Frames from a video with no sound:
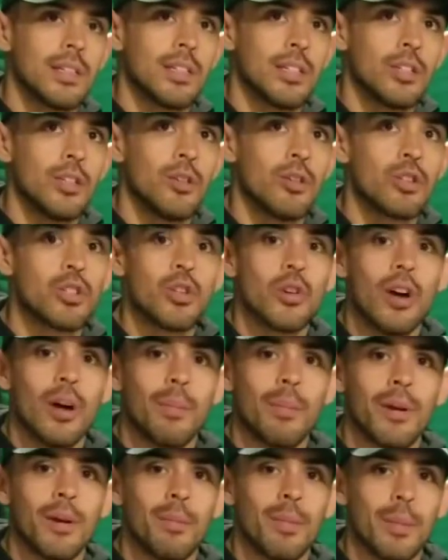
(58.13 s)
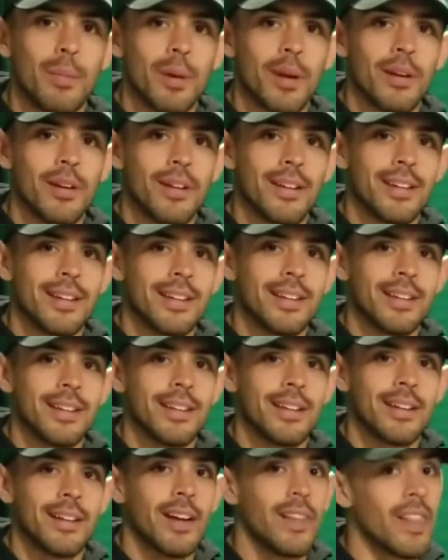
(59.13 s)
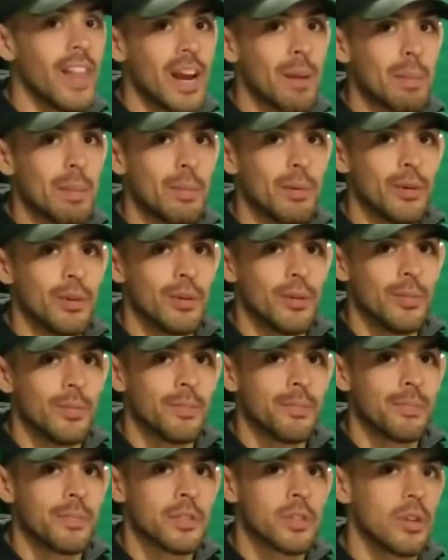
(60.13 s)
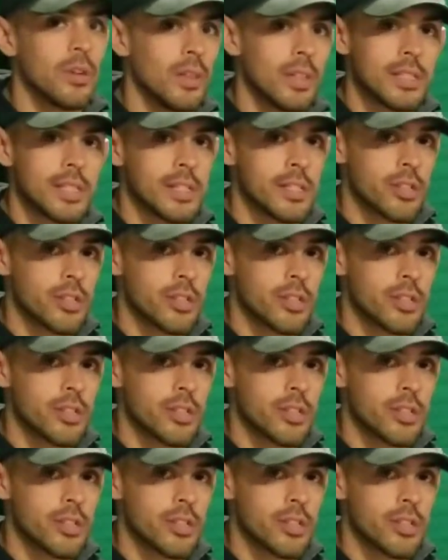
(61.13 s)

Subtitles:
you don't show up unprepared. A lot of people do. So let's get